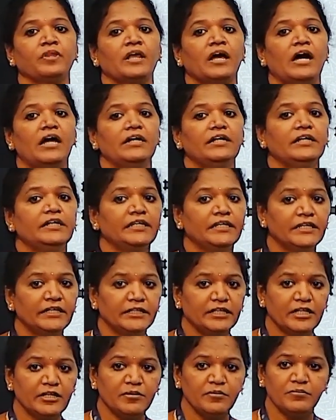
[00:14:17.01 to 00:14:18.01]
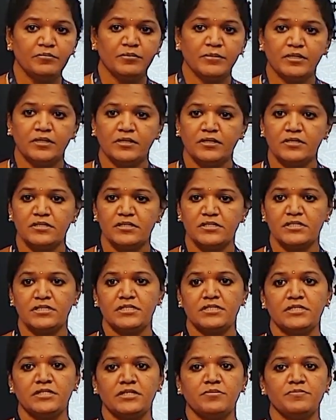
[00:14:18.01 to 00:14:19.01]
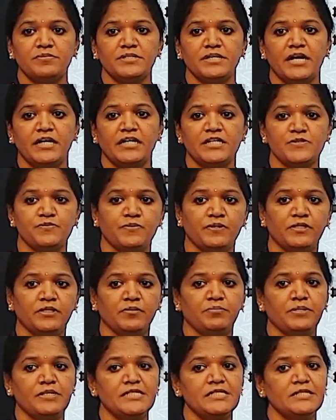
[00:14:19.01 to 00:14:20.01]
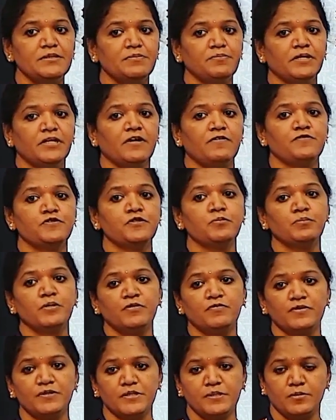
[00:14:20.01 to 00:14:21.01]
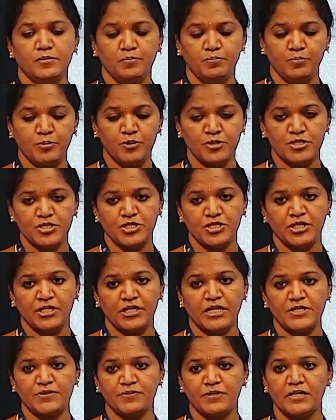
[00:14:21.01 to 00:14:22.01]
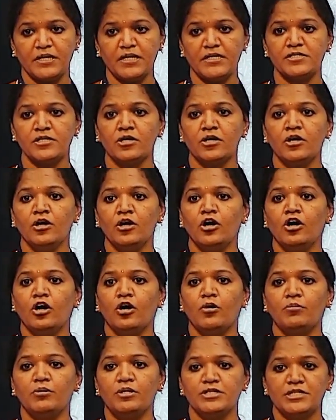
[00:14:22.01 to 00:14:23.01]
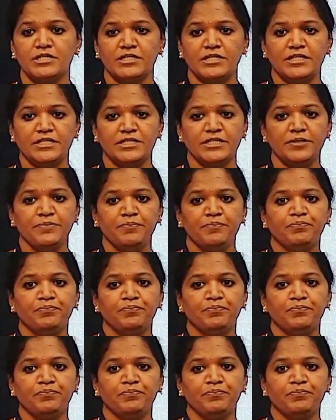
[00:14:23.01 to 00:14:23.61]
A linear time system satisfy the principle of superposition as well as homogeneity,